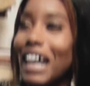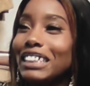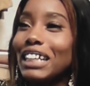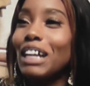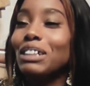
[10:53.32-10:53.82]
that
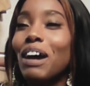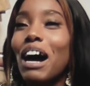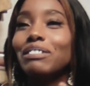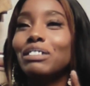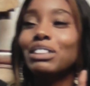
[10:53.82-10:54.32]
gen, you
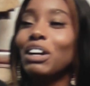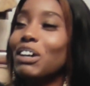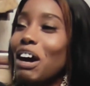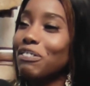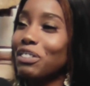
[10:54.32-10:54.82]
have to
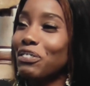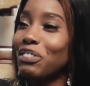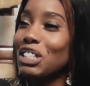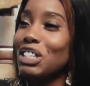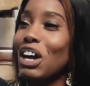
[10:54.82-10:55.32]
turn off the
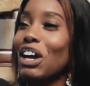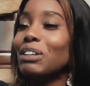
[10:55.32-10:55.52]
freezer,